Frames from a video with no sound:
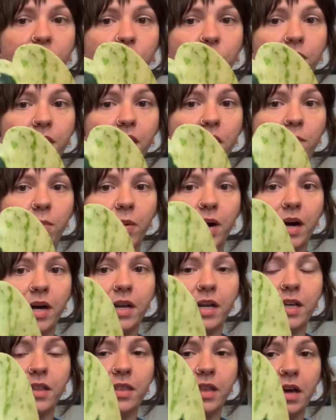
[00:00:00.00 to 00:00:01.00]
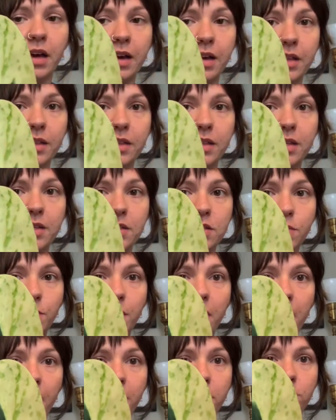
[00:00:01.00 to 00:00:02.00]
when I bought it that the
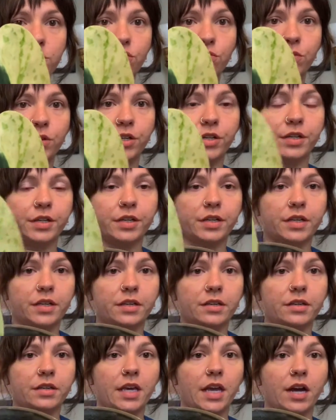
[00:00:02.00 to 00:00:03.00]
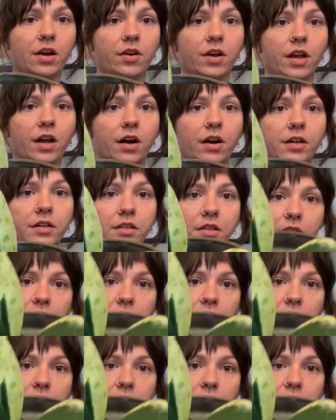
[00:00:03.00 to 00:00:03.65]
splash would carry on